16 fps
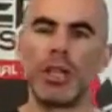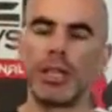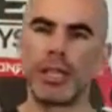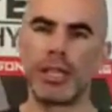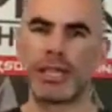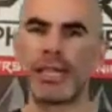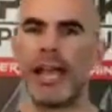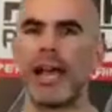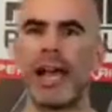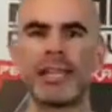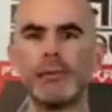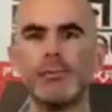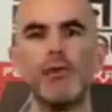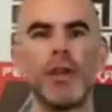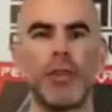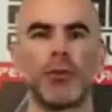the scale hasn't
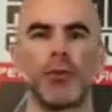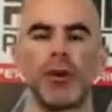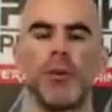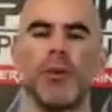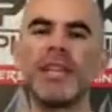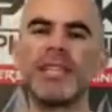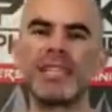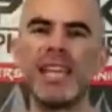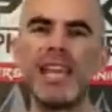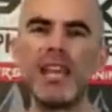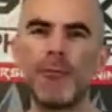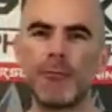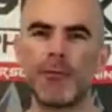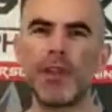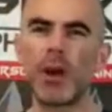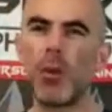moved in three weeks.
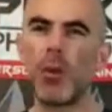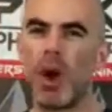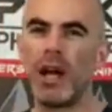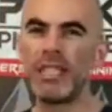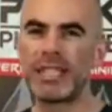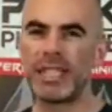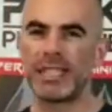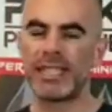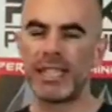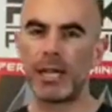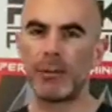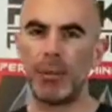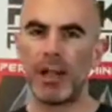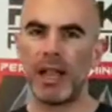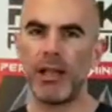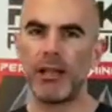If there was such thing
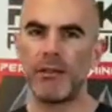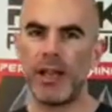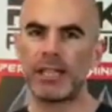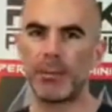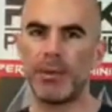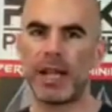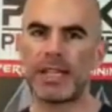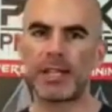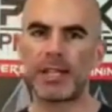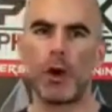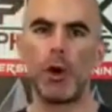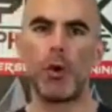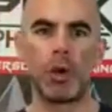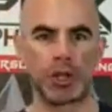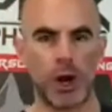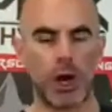as a plateau,
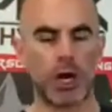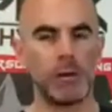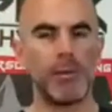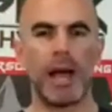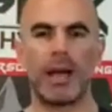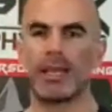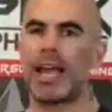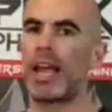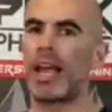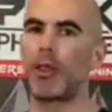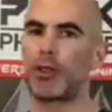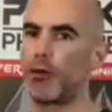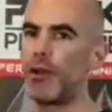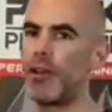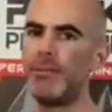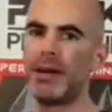we're talking about like
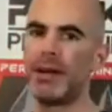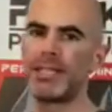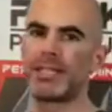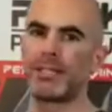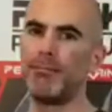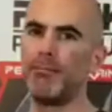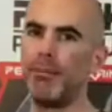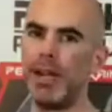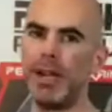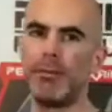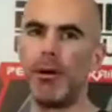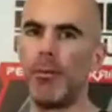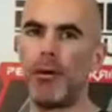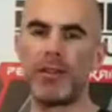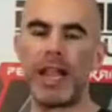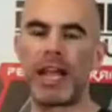three months minimum
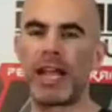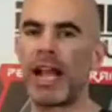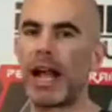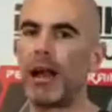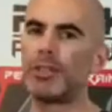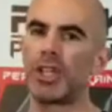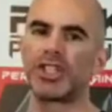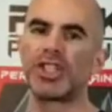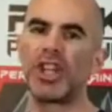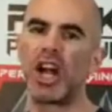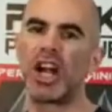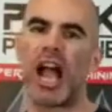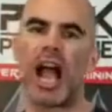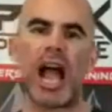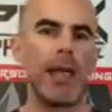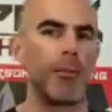of like, I'm just stuck.
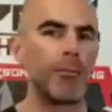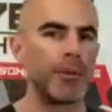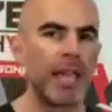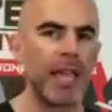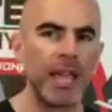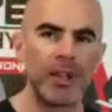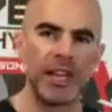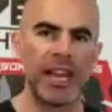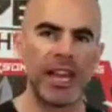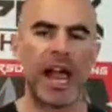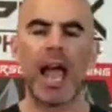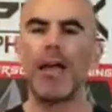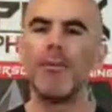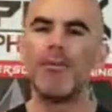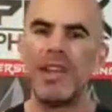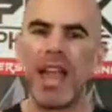I am killing it.
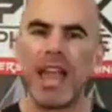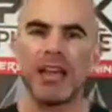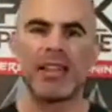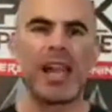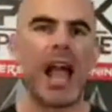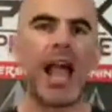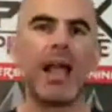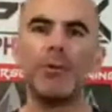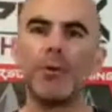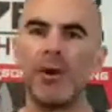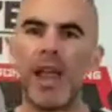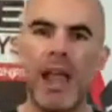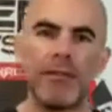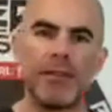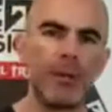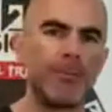I am nailing it. I am doing
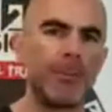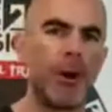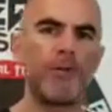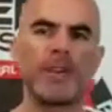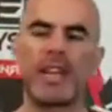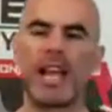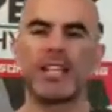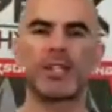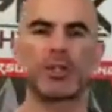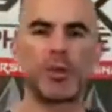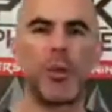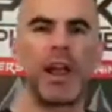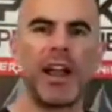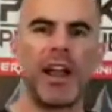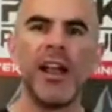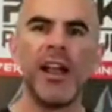everything perfect. I
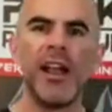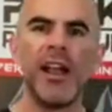swear.